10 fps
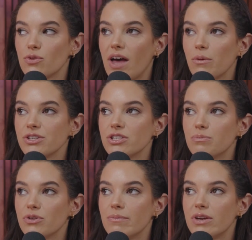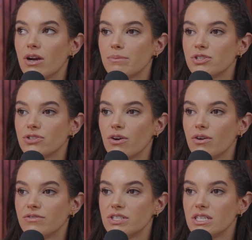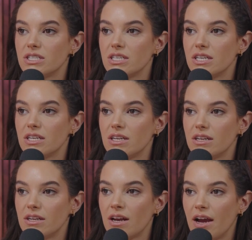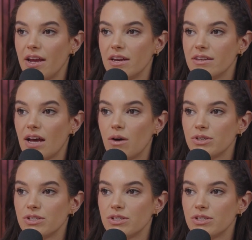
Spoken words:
that was the premiere episode of season 9. That was